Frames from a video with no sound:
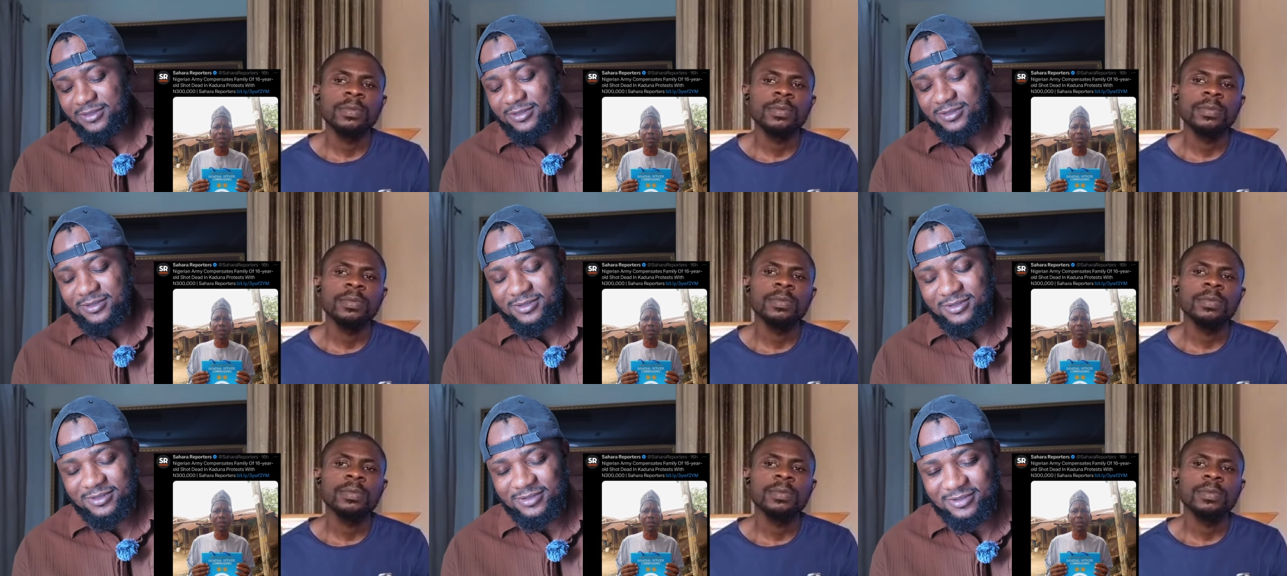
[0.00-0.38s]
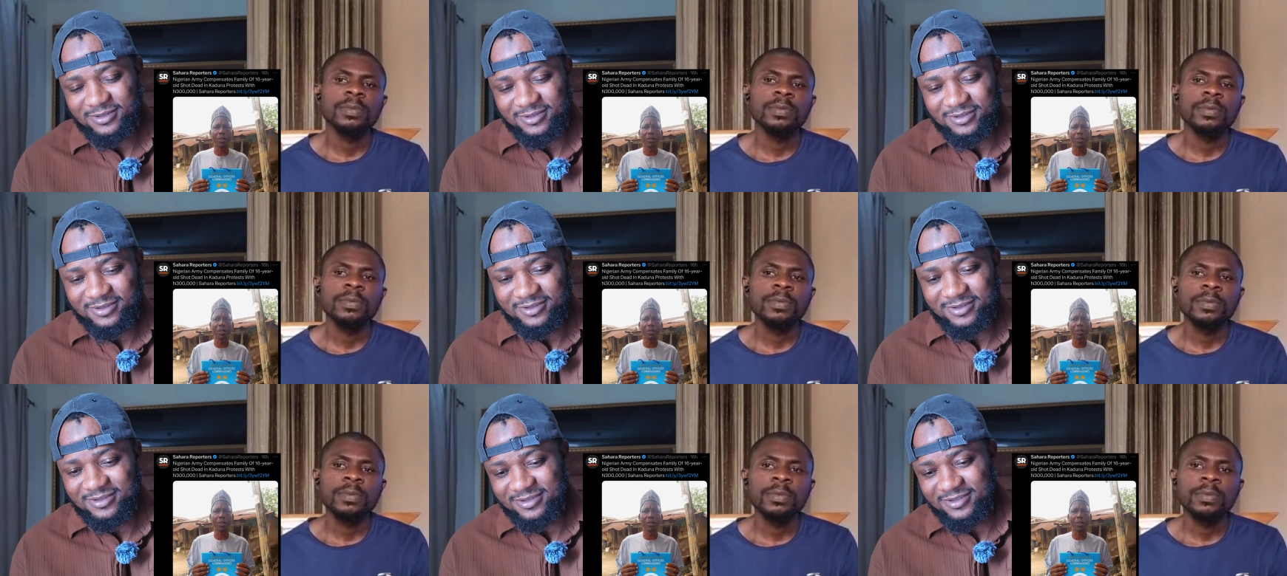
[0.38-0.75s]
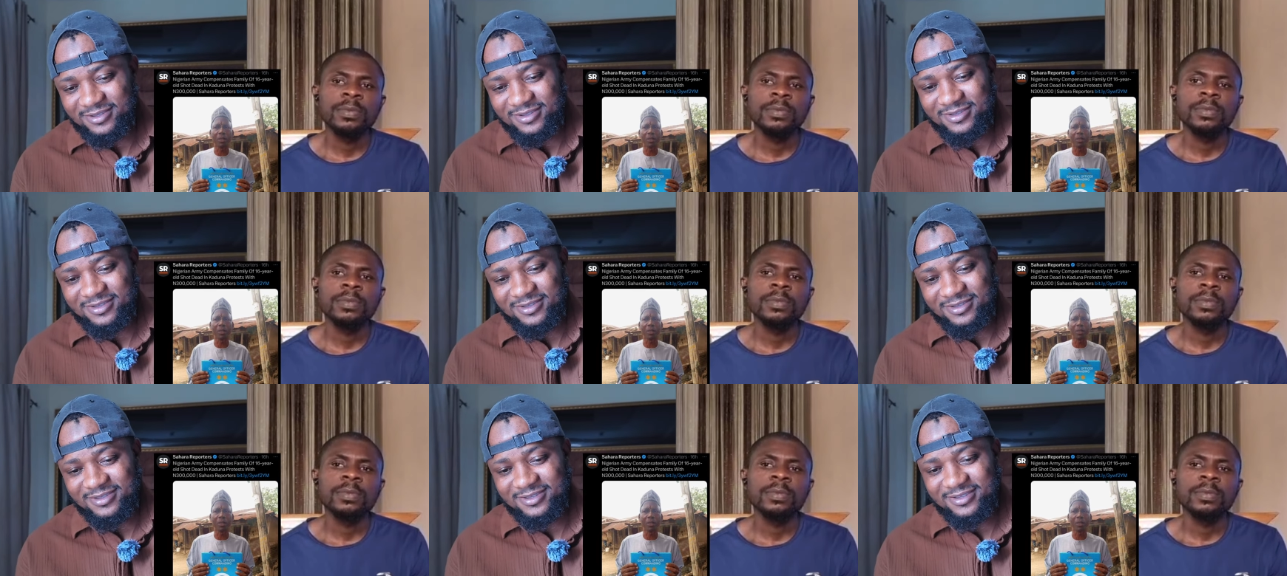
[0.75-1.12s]

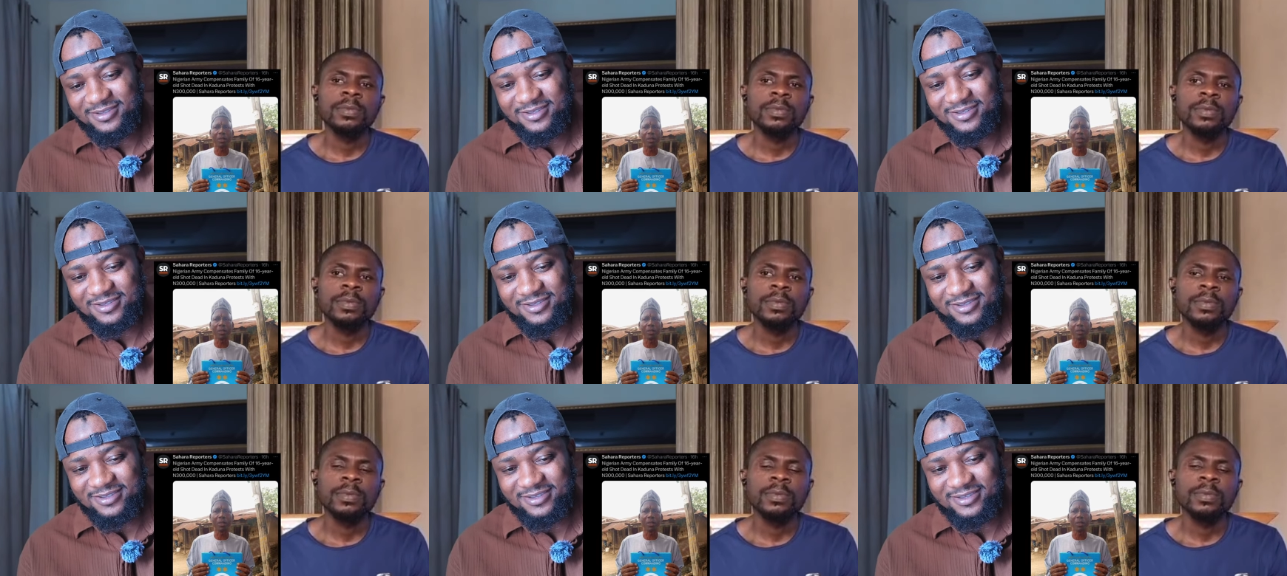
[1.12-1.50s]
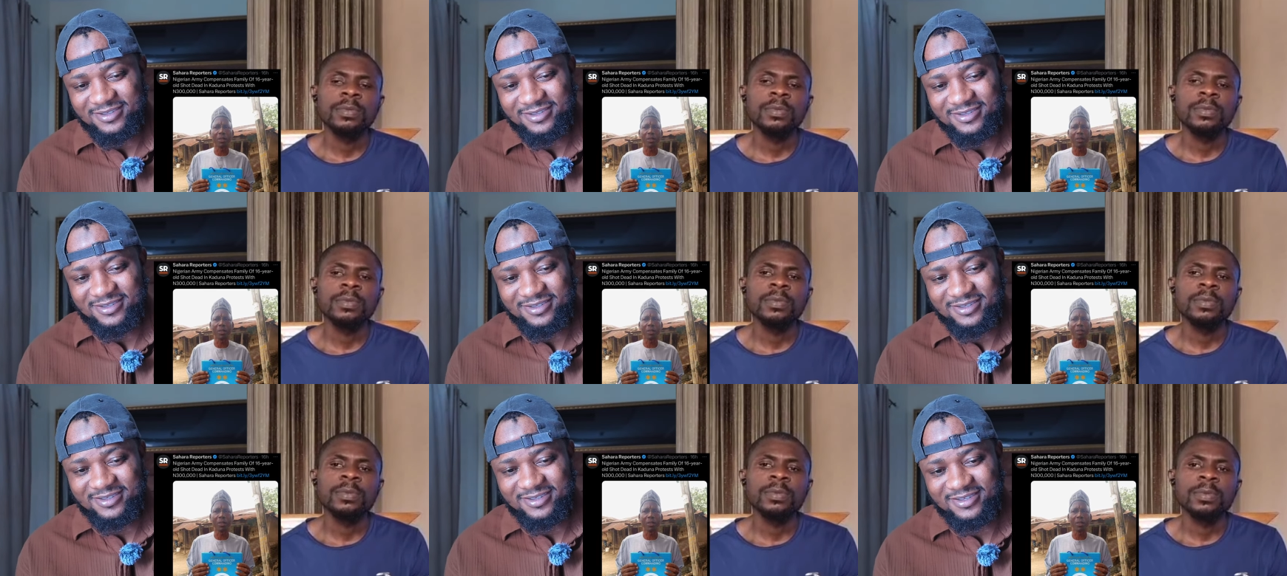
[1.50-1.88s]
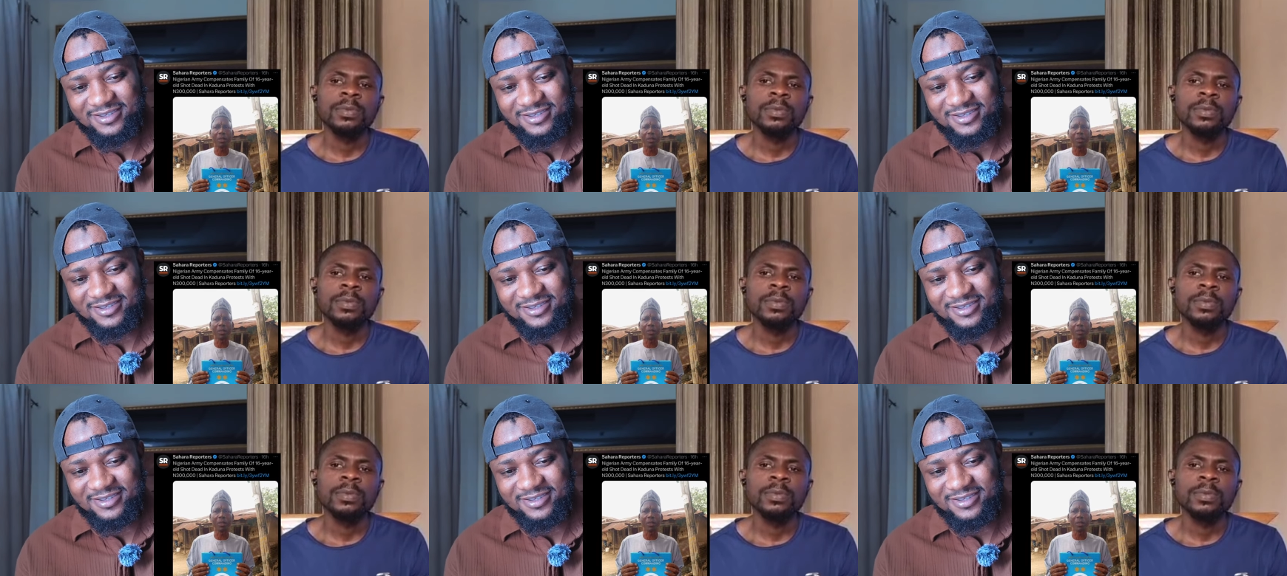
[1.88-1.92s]
Nobody speaks.